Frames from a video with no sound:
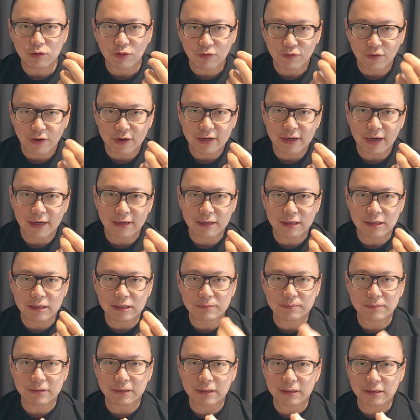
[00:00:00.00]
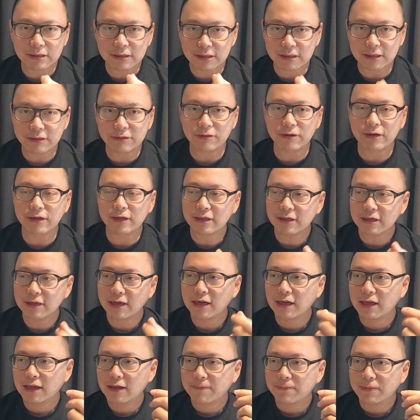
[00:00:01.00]
find that this person, right,
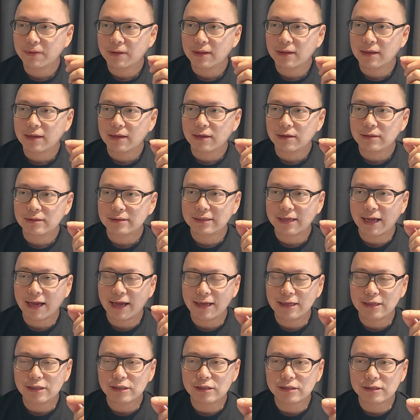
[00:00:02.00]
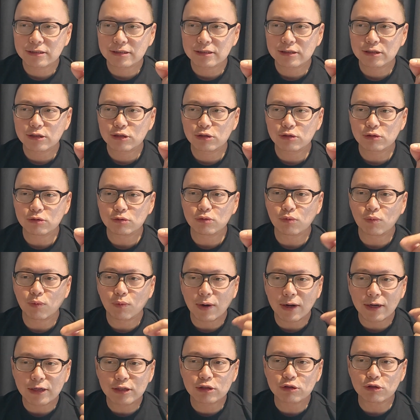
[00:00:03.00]
tends to
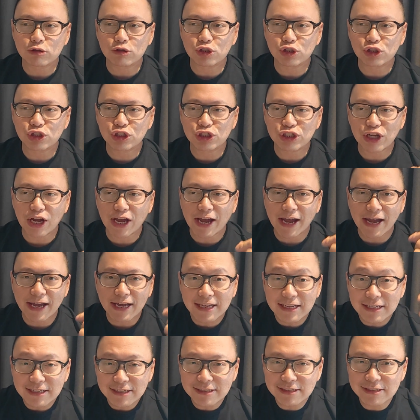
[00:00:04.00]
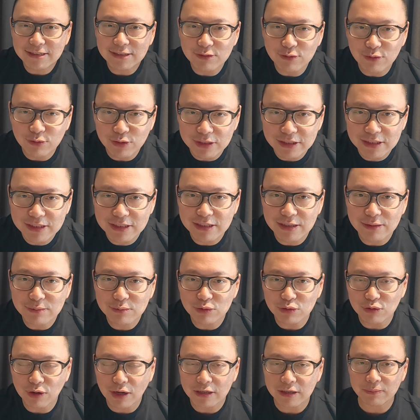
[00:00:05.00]
want to share his wisdom
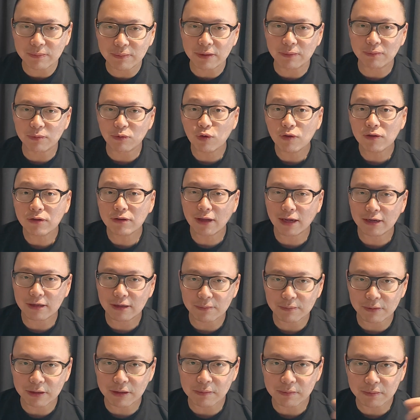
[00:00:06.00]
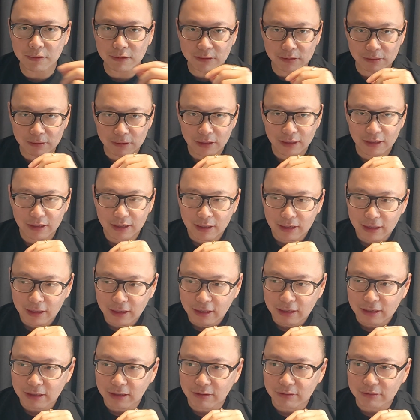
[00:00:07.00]
to other people, with other people.
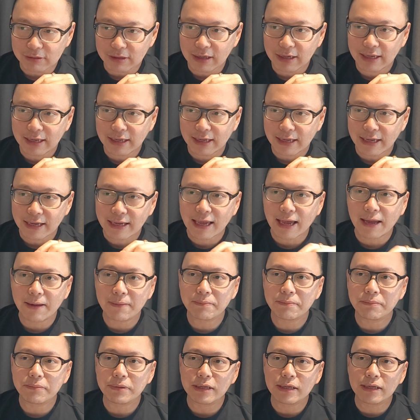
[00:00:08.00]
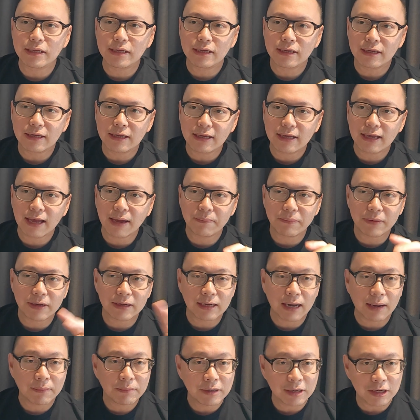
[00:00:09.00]
Now it can be a
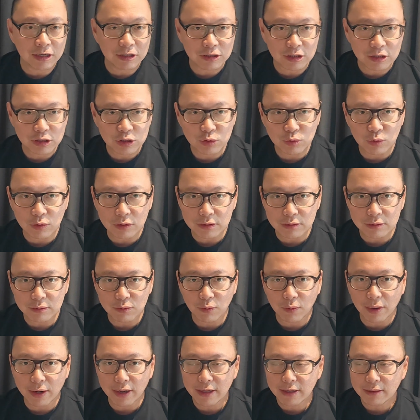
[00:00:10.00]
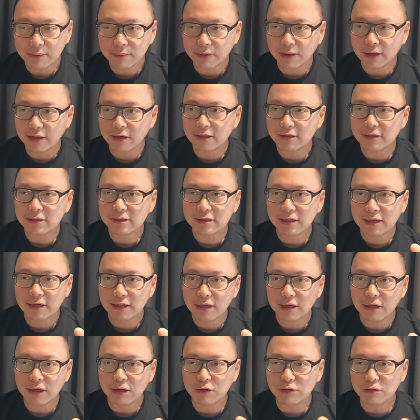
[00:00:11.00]
double-edged sword. Why? Because
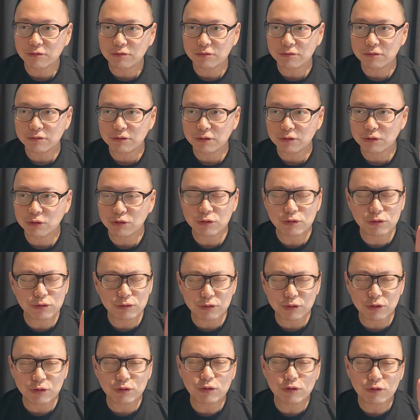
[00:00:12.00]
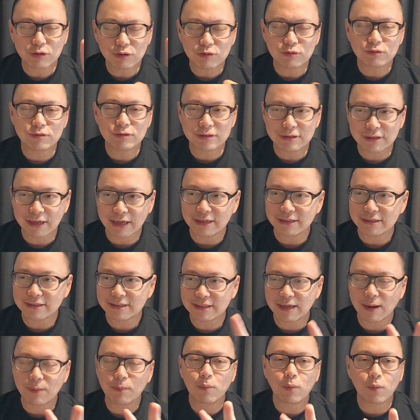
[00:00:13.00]
you know that
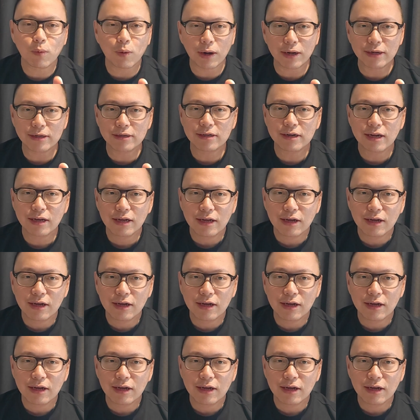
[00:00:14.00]
someone